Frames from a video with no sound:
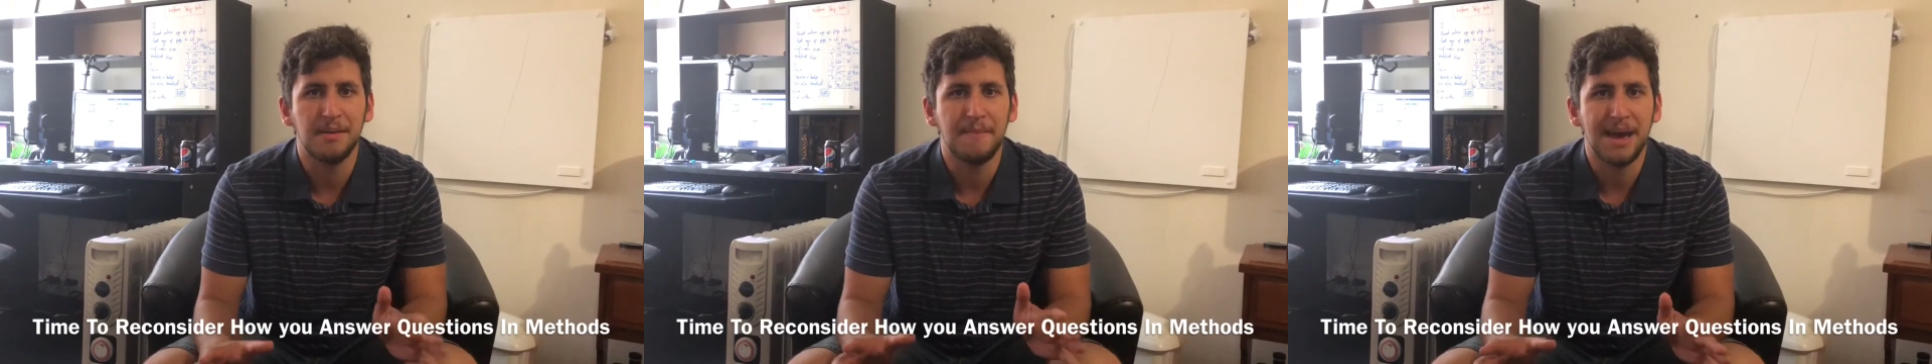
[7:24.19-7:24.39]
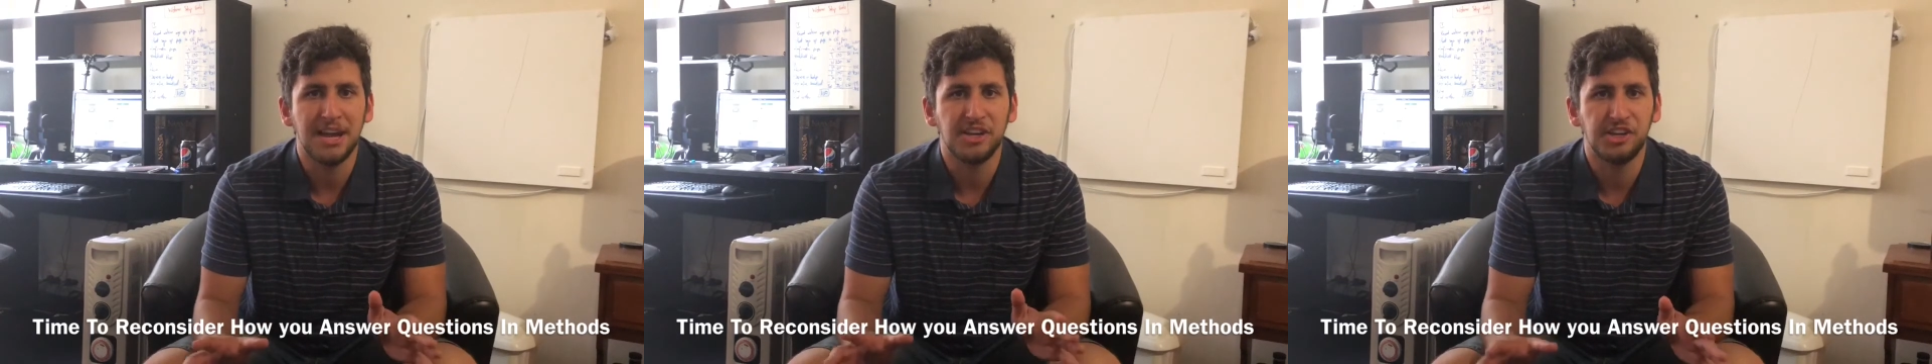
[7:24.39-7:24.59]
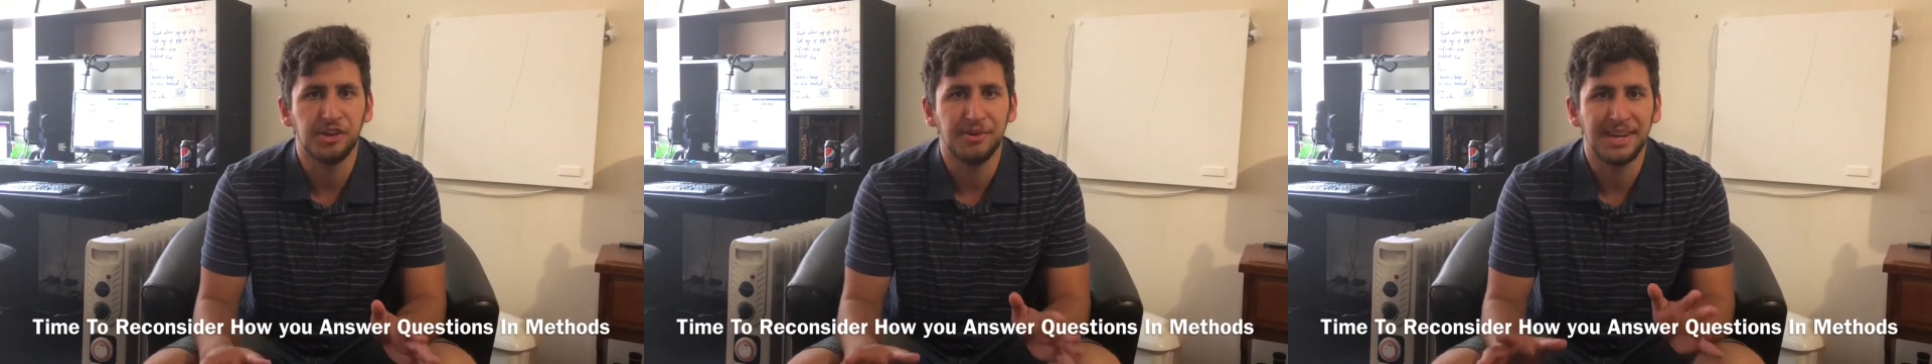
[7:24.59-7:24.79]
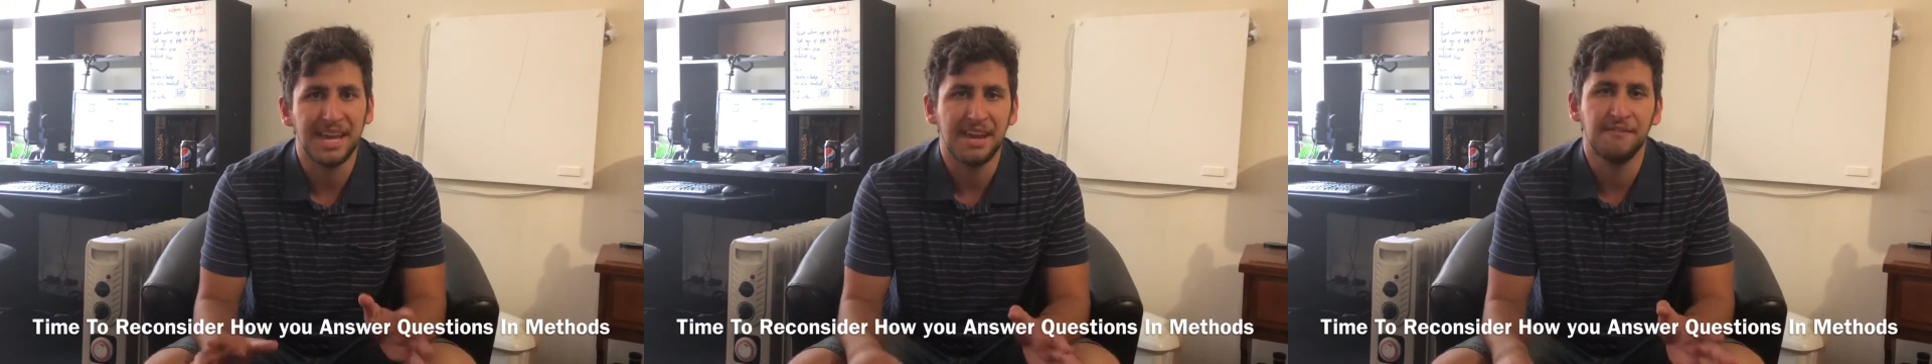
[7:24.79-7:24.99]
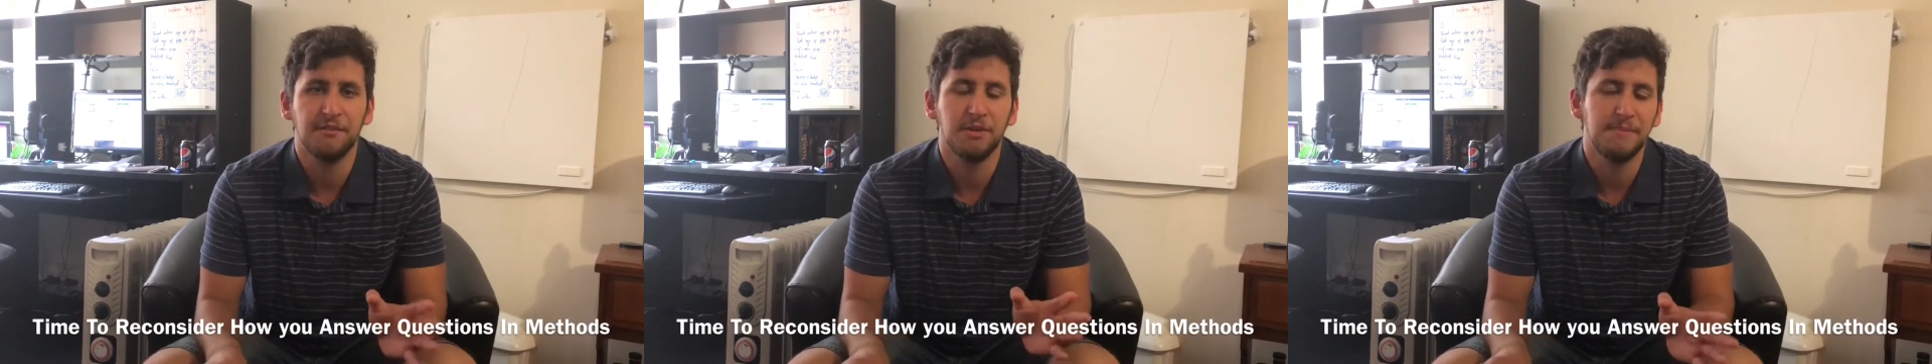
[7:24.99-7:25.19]
about
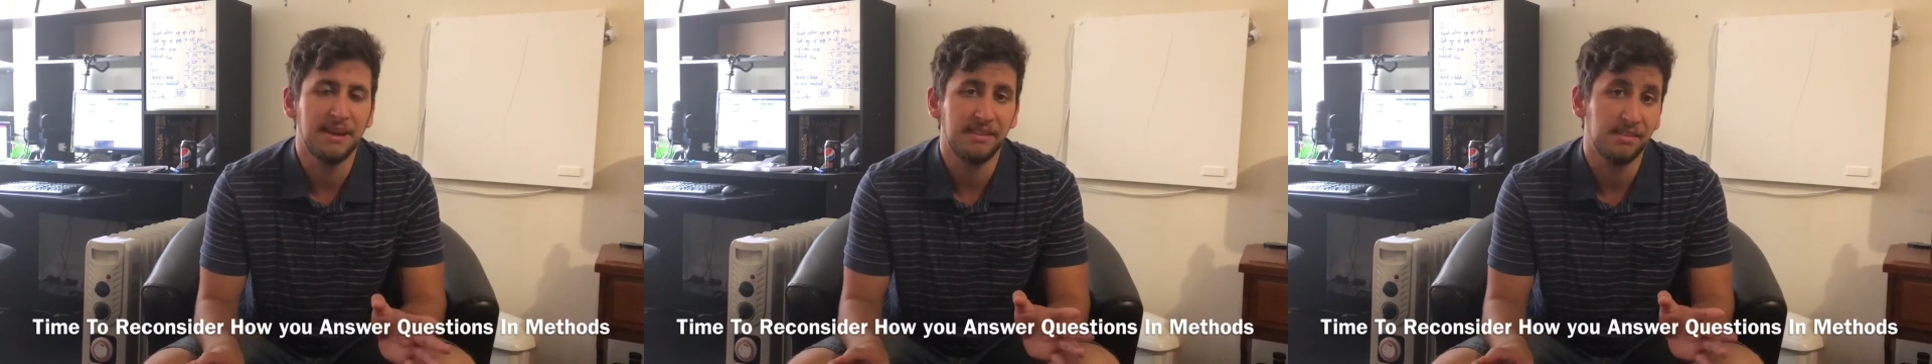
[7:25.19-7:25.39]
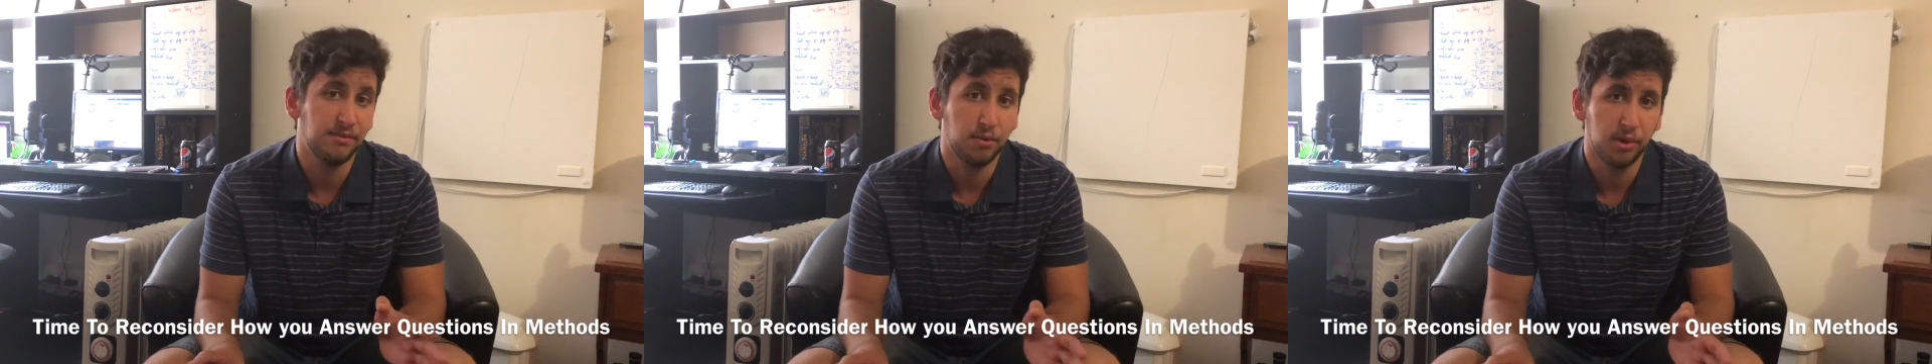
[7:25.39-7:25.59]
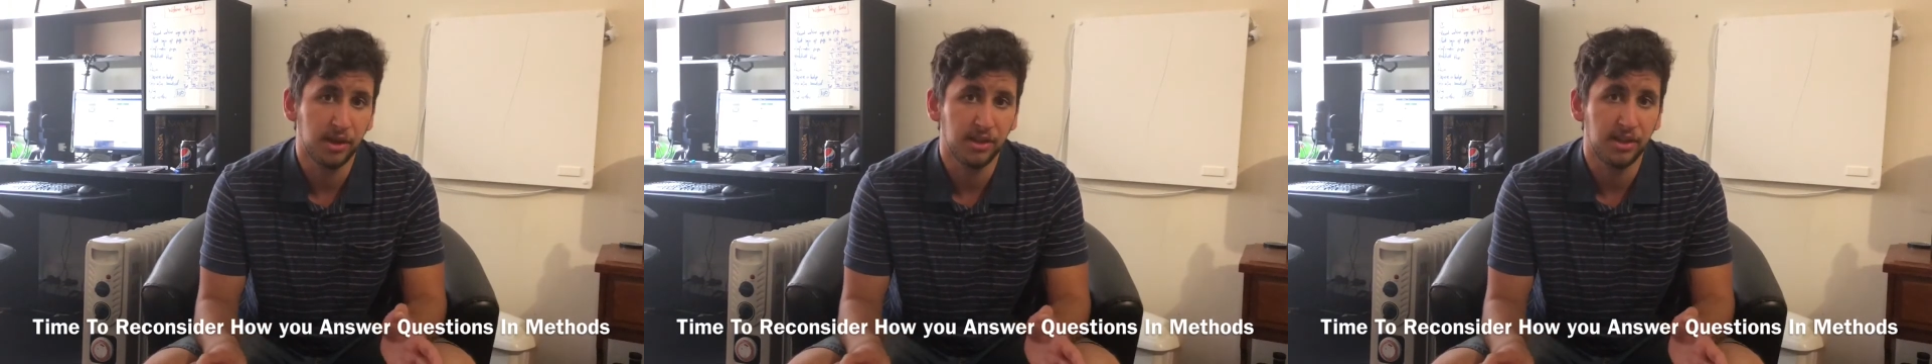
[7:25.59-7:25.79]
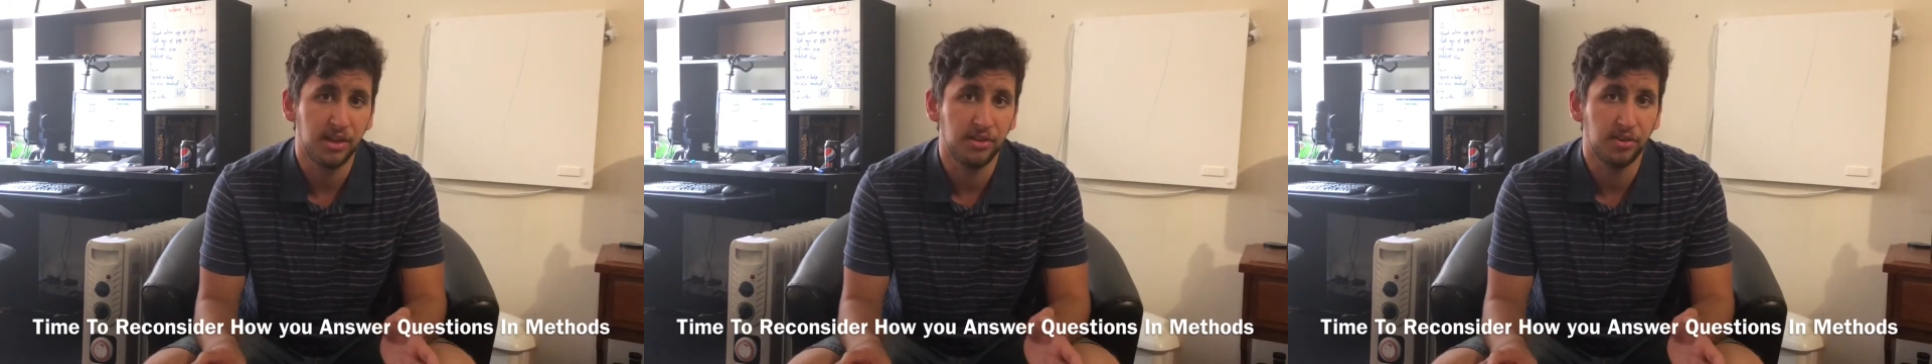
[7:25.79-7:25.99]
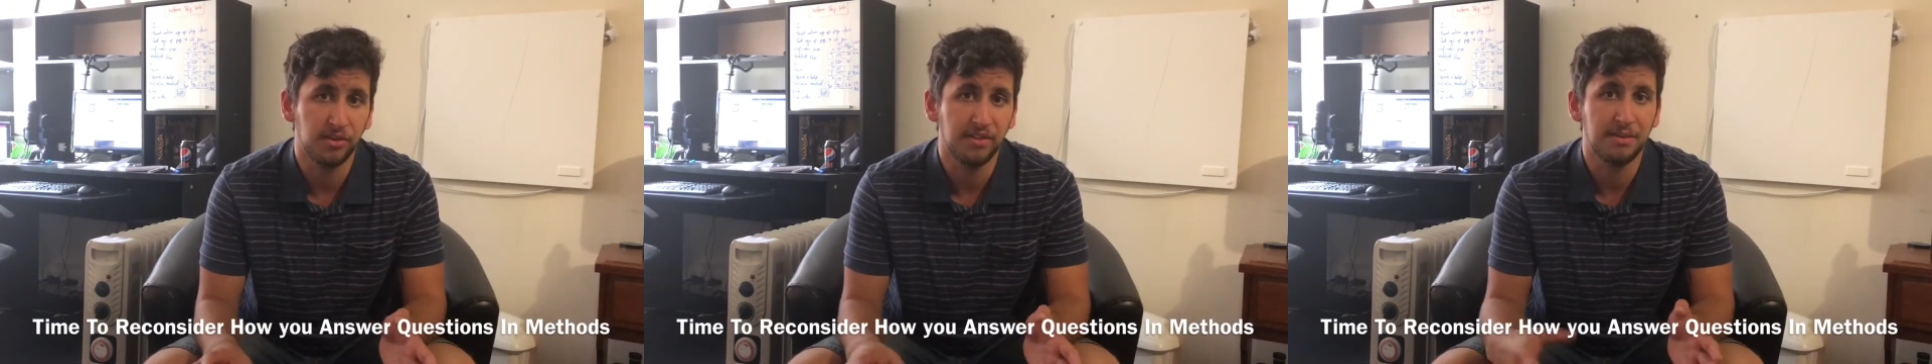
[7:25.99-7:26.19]
showing every piece of work that you do.